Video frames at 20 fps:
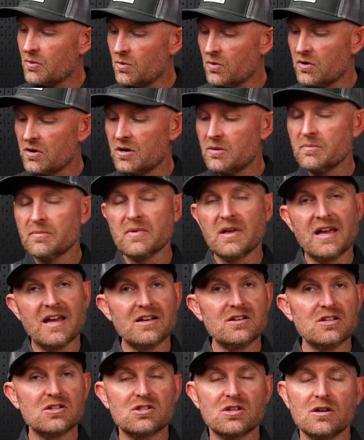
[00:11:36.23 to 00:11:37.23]
warm
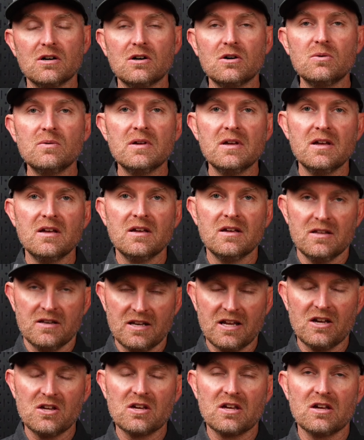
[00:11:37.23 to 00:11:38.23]
head to toe.
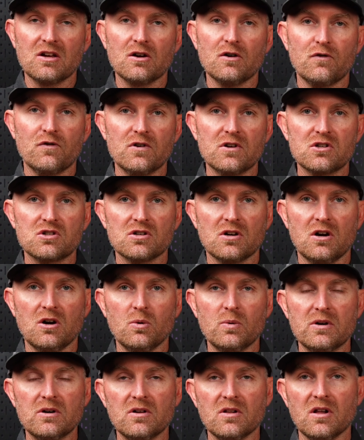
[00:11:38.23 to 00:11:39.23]
Now you can go fish
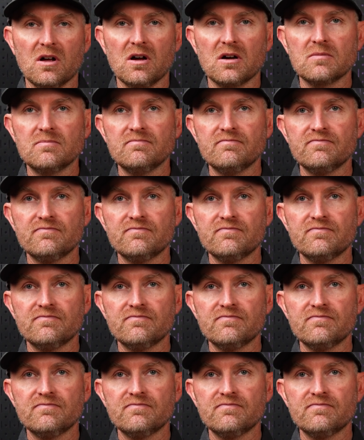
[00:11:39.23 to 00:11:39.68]
all winter long.